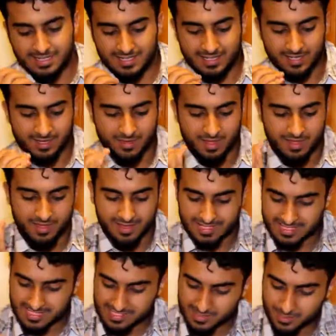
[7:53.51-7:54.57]
You know, the thing
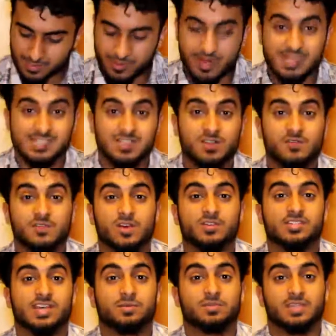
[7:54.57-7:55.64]
is, it's so crazy. They don't even
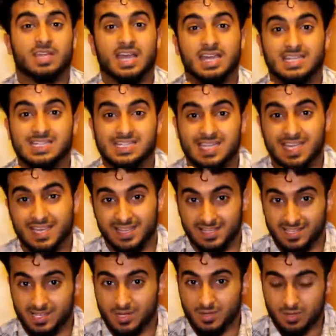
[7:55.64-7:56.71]
understand what the guy is
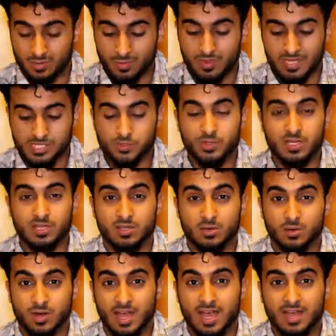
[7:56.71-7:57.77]
saying, you know, the one that's reading the
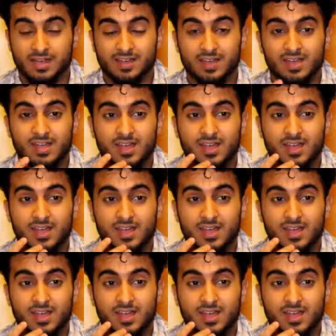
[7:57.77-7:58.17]
Quran.